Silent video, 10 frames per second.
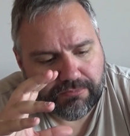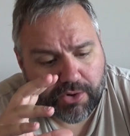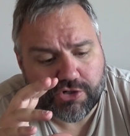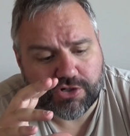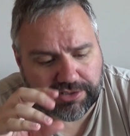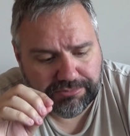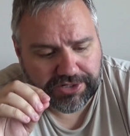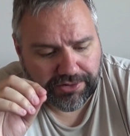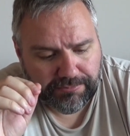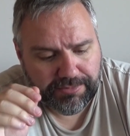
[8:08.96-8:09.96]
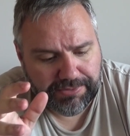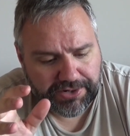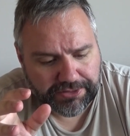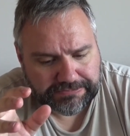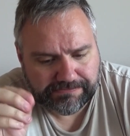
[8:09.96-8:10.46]
Marginally bigger, but
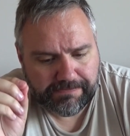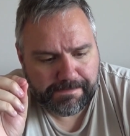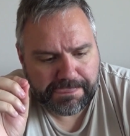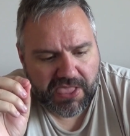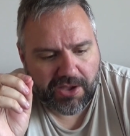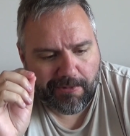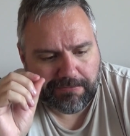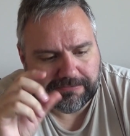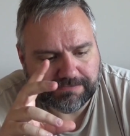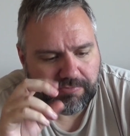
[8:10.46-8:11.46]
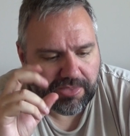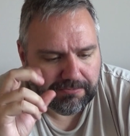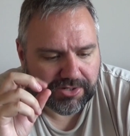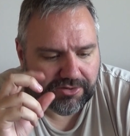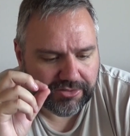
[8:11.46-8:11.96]
bigger.
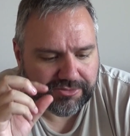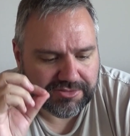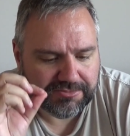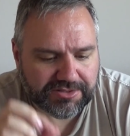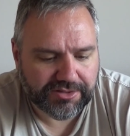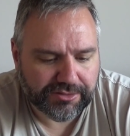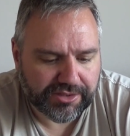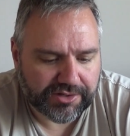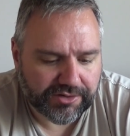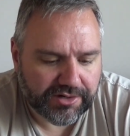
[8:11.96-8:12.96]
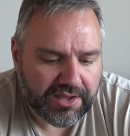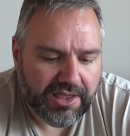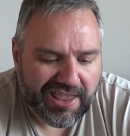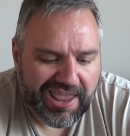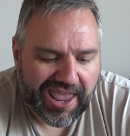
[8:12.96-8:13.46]
But it also seems a little thicker.
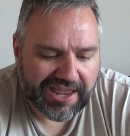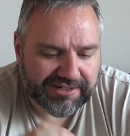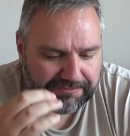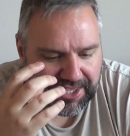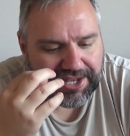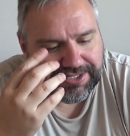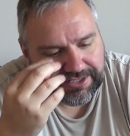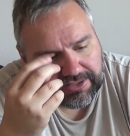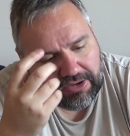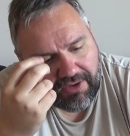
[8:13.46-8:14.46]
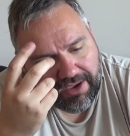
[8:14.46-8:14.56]
And I'm getting